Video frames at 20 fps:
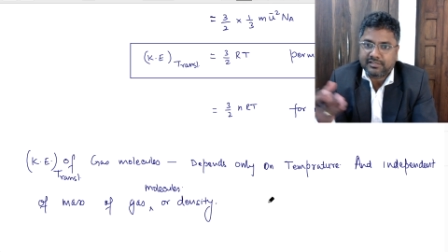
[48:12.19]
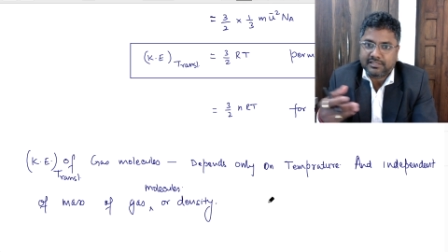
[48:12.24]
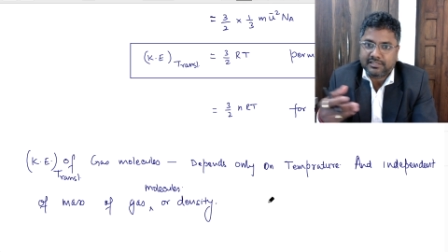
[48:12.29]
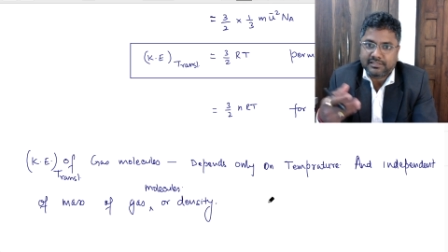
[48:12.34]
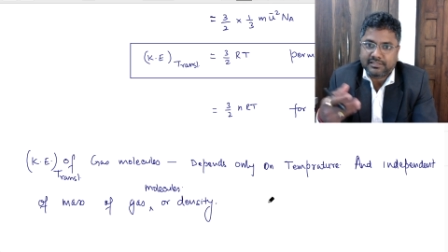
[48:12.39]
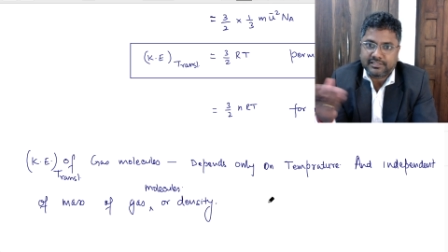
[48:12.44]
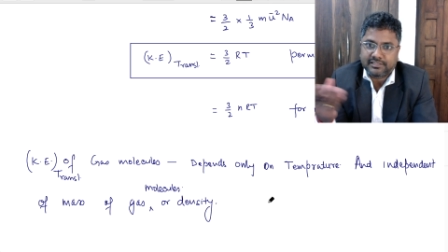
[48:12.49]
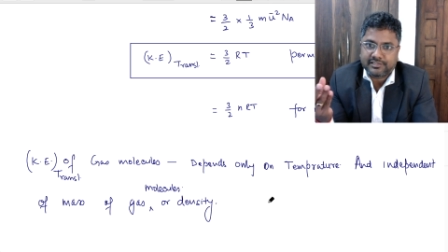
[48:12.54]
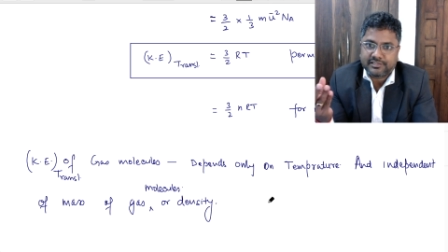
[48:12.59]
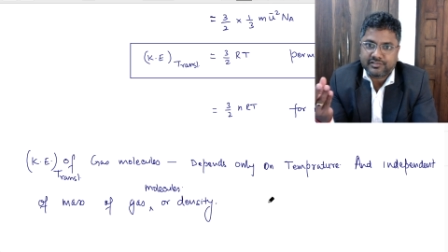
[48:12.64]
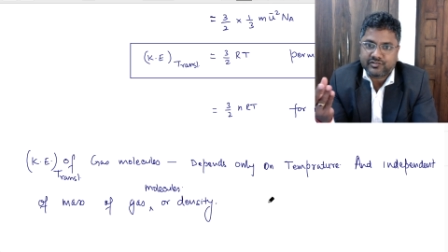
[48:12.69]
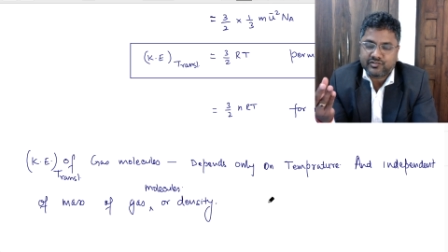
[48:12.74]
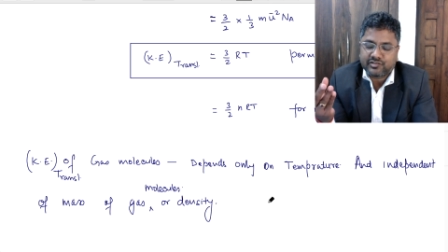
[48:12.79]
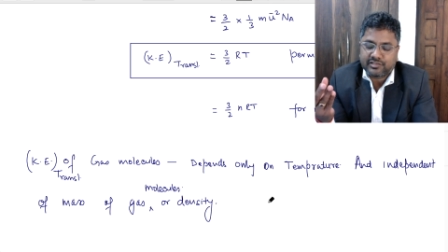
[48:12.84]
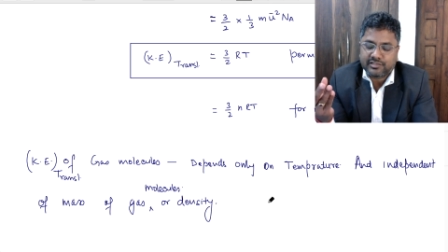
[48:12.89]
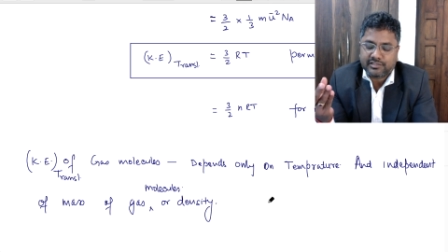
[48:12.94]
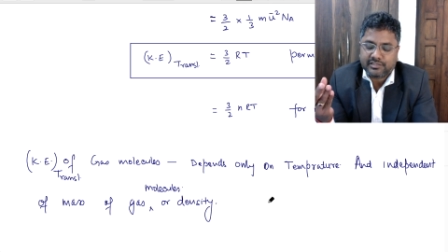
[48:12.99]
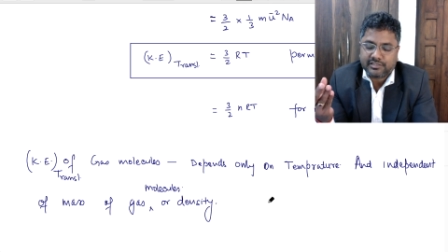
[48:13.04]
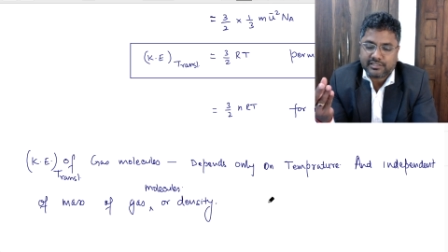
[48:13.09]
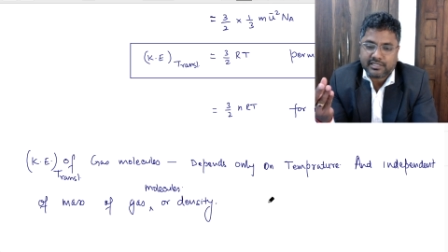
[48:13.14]
this
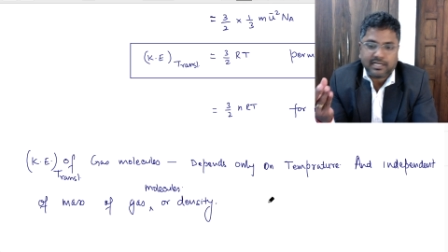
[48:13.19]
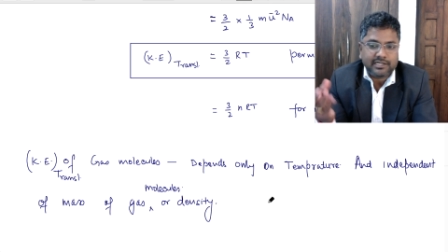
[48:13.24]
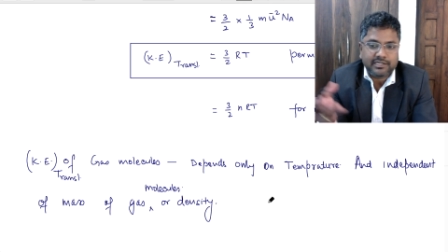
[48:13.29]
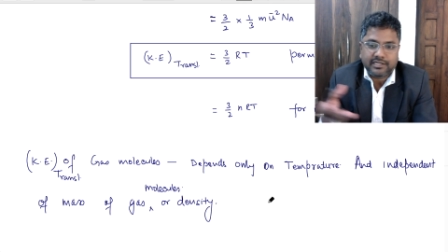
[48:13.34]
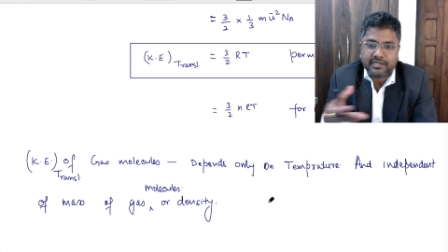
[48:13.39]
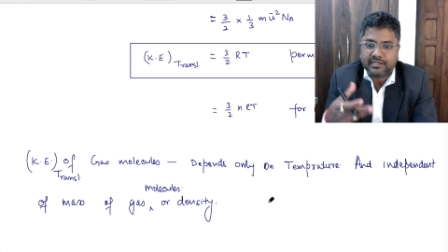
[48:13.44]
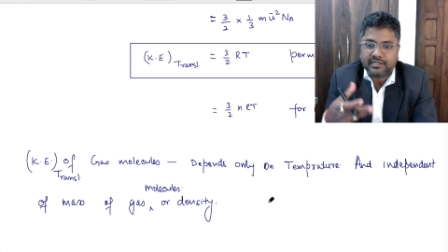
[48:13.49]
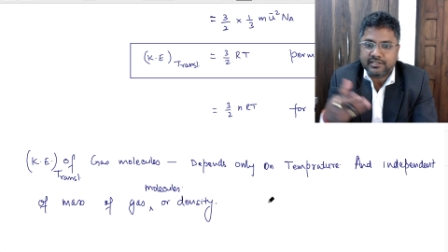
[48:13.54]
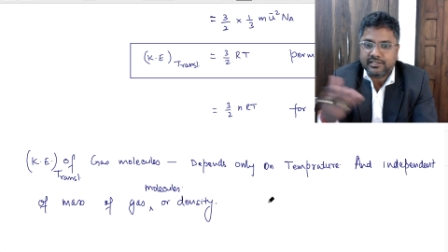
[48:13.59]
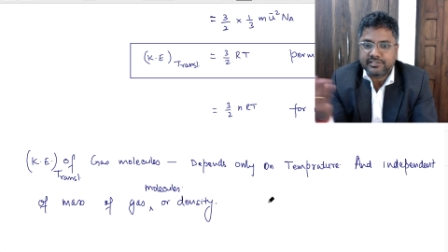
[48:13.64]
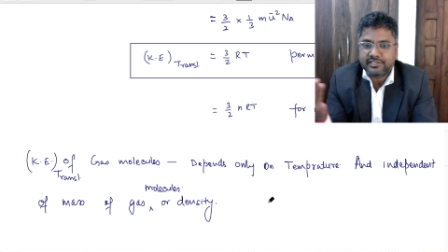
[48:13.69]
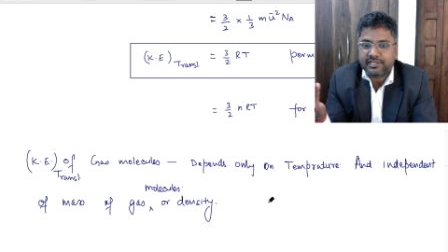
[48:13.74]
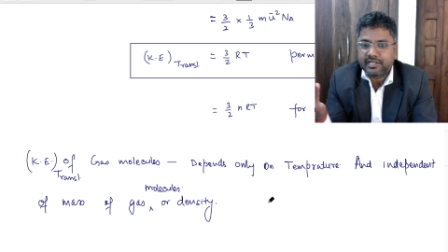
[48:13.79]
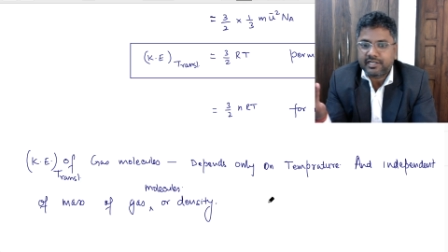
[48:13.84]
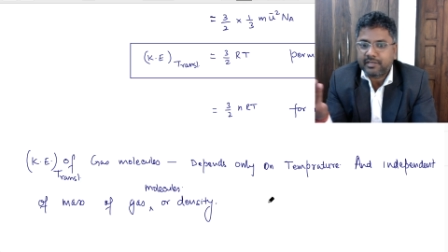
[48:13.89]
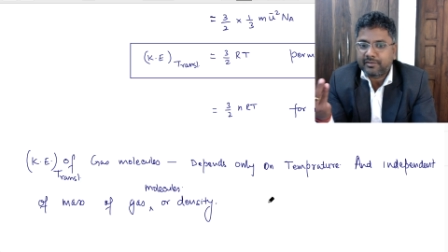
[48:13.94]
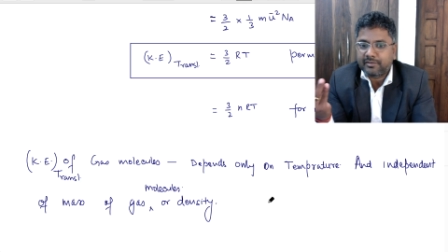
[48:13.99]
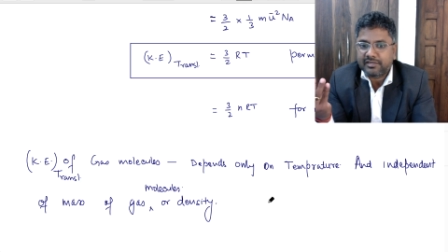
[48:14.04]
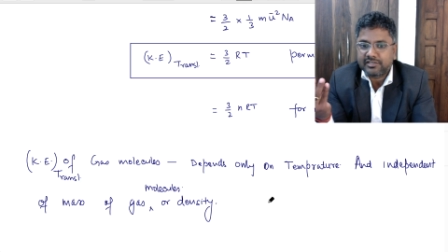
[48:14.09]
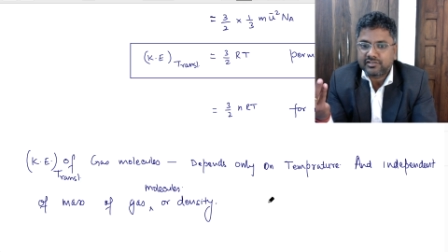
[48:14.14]
kinetic energy
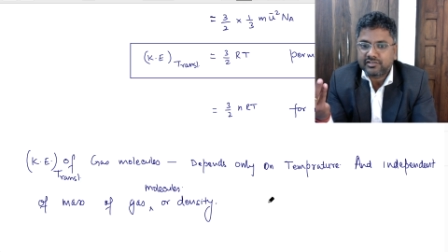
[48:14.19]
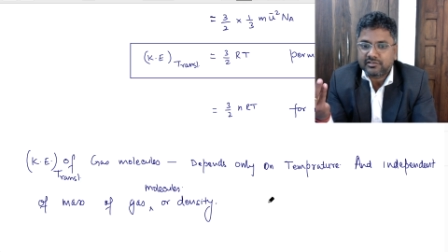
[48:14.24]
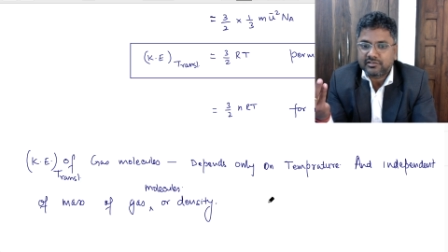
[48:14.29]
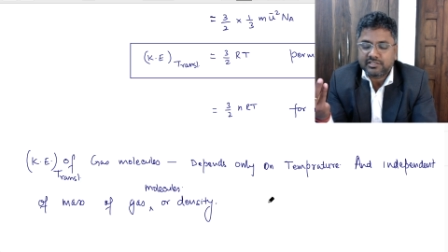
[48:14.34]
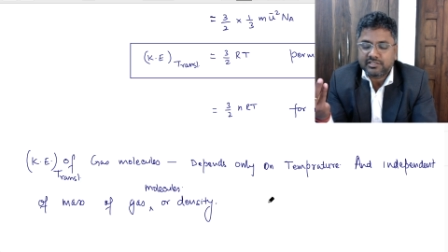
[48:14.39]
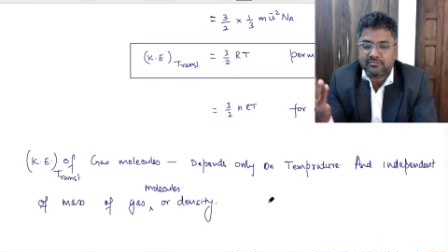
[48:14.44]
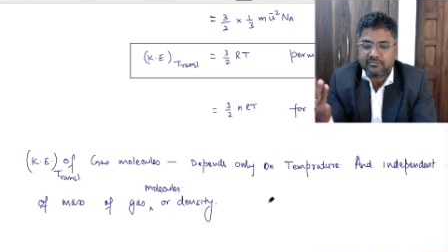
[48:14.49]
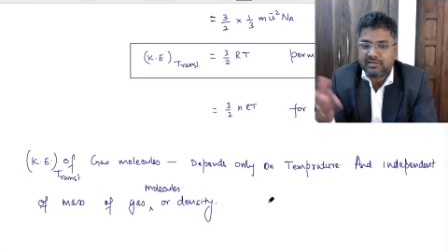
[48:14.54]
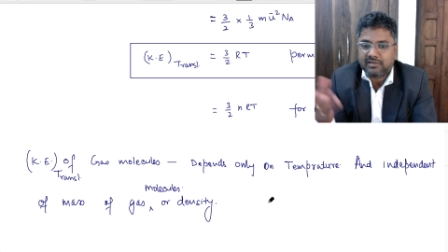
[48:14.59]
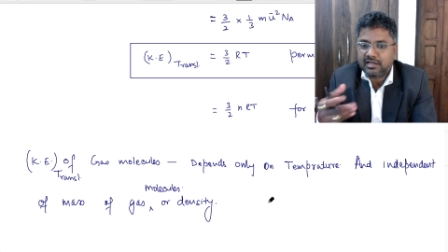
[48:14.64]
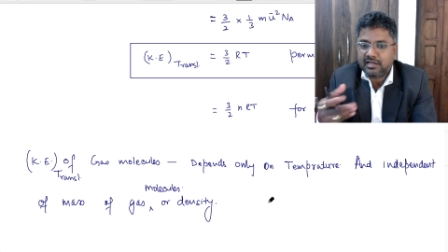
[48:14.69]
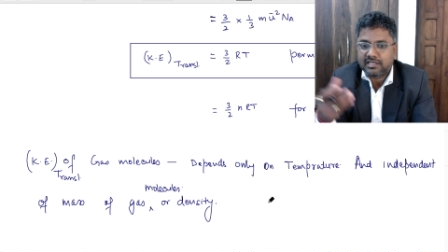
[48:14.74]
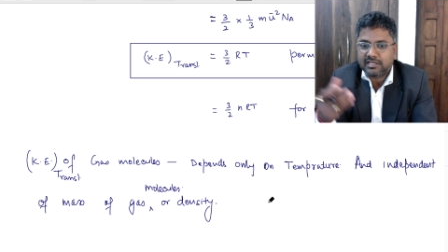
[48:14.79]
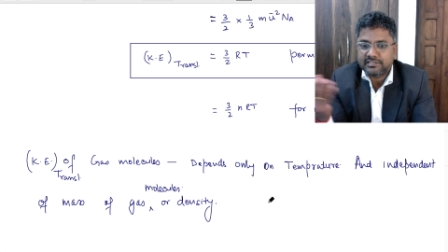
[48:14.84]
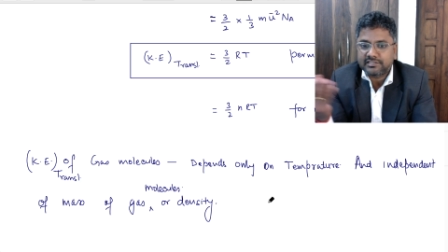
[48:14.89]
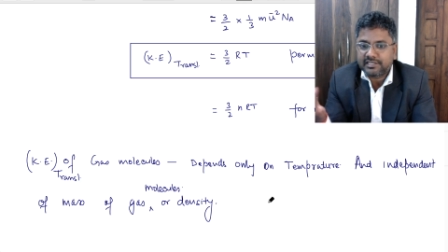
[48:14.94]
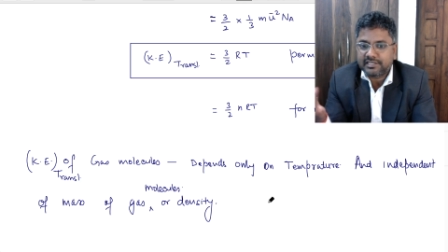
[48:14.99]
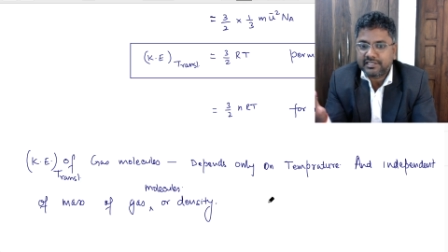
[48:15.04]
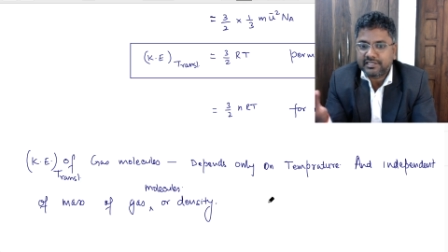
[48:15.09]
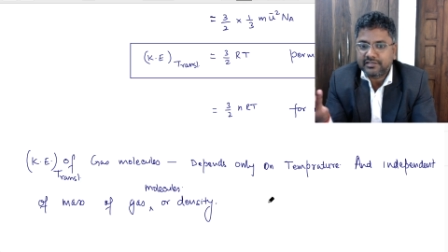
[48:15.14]
depends on the mass
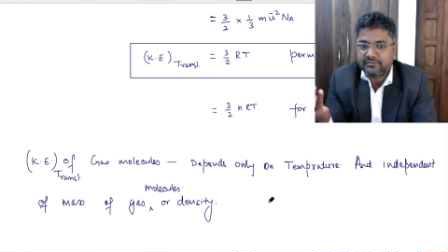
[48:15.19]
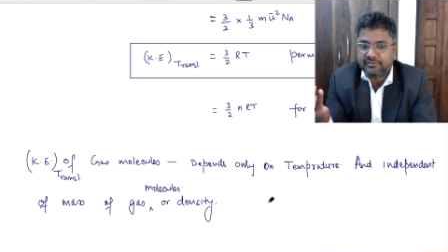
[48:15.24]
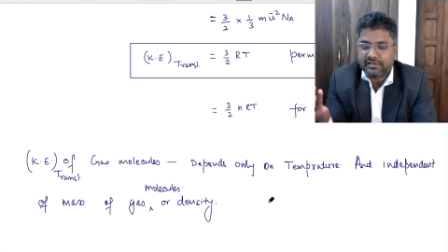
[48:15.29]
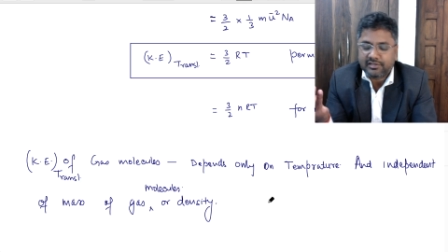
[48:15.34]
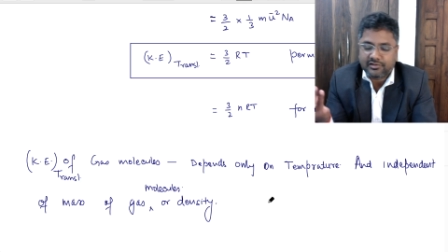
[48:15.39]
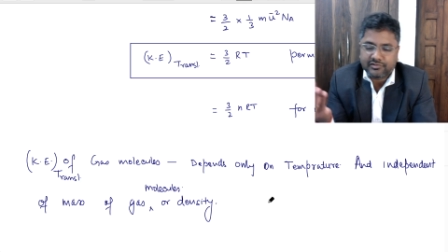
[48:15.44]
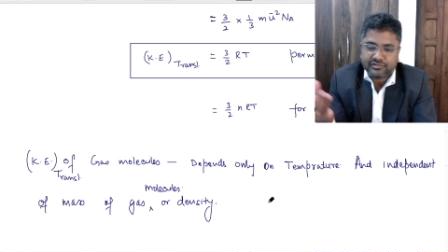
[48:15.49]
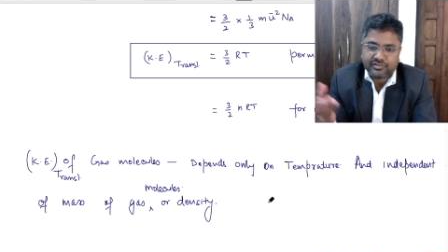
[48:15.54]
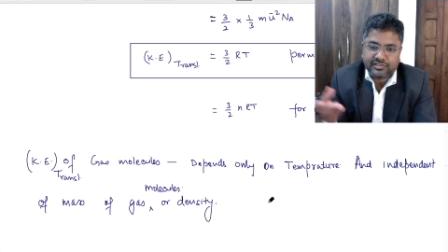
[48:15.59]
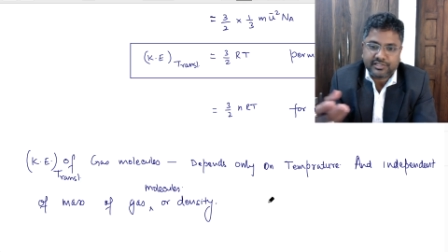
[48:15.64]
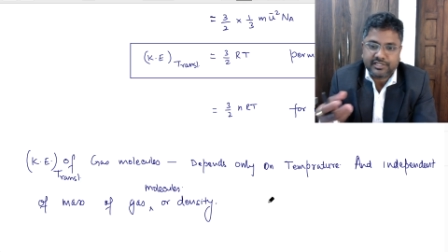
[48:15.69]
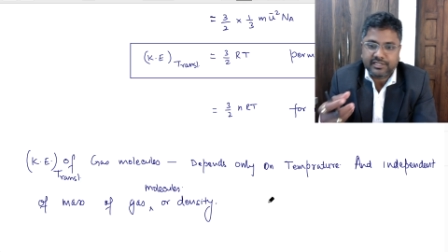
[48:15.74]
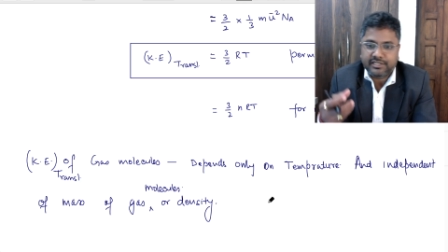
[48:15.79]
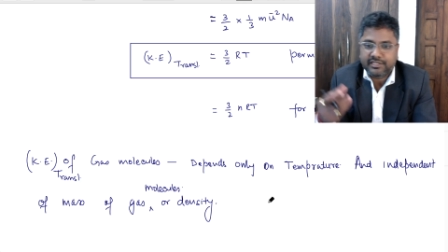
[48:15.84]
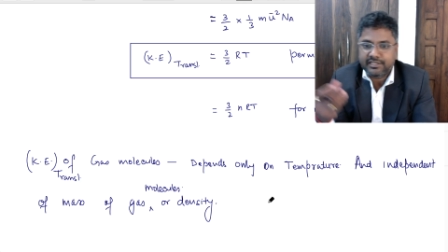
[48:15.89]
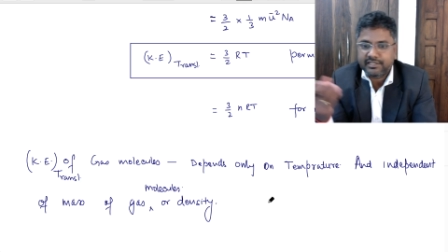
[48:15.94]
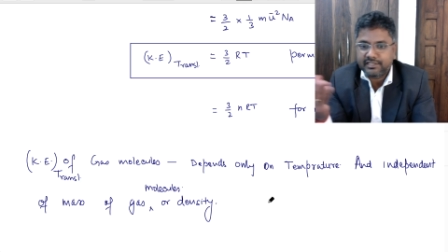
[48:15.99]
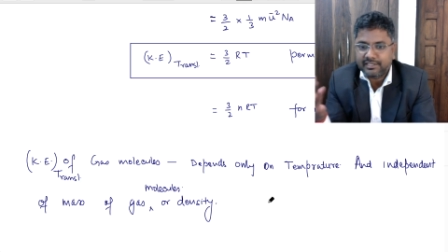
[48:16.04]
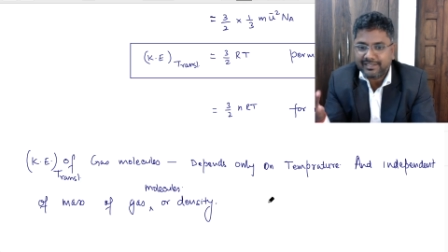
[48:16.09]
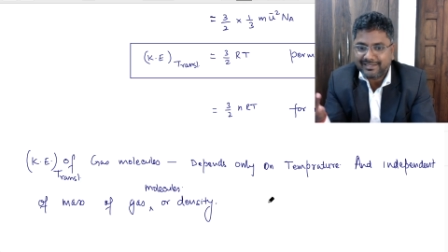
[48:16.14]
and
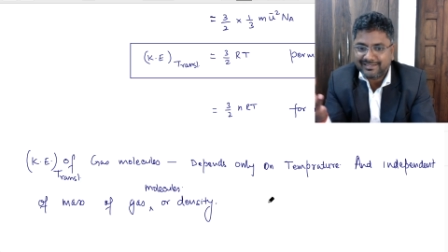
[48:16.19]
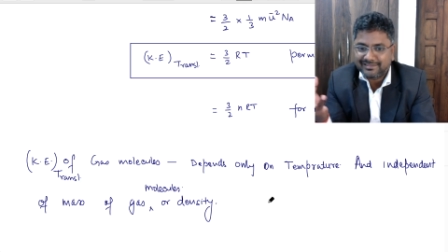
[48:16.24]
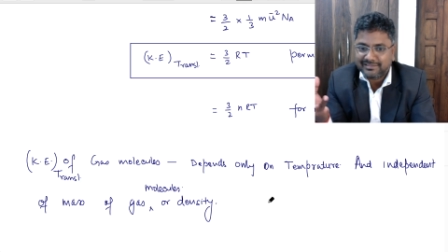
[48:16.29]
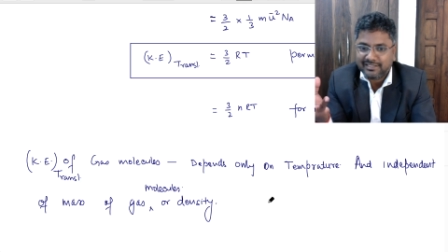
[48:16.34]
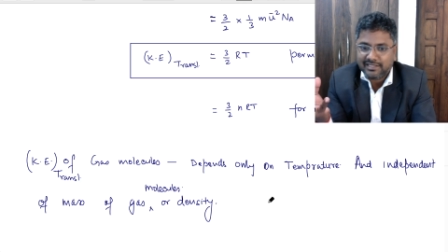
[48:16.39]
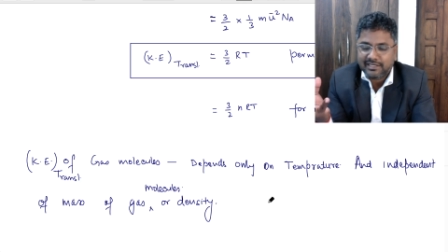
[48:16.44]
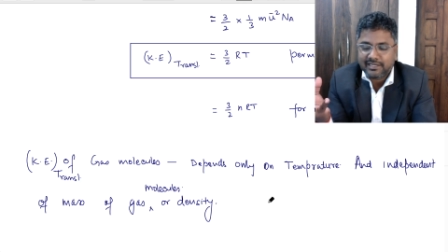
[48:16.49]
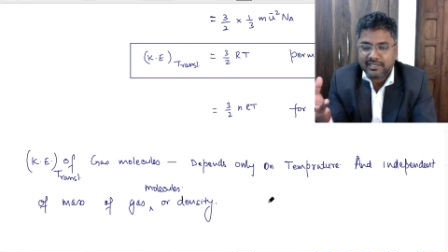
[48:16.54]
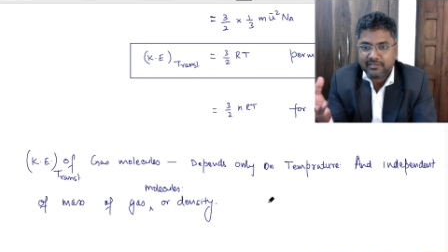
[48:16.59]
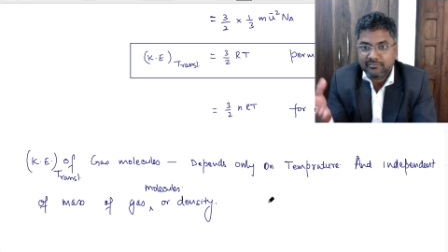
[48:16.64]
velocity, like that.